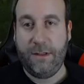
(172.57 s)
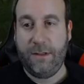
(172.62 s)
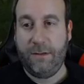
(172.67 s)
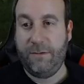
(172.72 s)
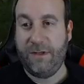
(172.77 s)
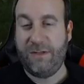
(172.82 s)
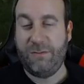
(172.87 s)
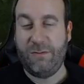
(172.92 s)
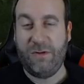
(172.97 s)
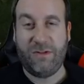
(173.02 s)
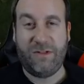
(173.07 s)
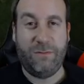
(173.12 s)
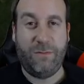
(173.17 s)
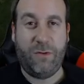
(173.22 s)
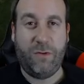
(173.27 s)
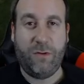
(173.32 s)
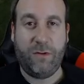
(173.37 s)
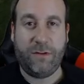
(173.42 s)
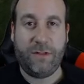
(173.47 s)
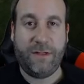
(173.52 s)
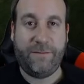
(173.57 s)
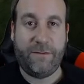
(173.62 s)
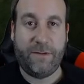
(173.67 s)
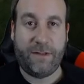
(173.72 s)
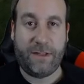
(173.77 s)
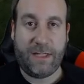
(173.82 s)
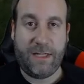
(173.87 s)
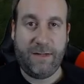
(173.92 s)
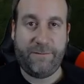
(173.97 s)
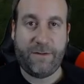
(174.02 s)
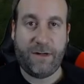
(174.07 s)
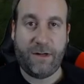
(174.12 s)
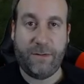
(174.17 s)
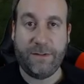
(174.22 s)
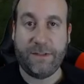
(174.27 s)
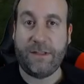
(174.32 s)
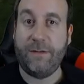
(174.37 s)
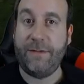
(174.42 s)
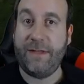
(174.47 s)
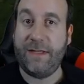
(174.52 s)
which most importantly for the key farm
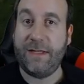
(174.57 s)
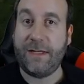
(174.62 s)
is going to be the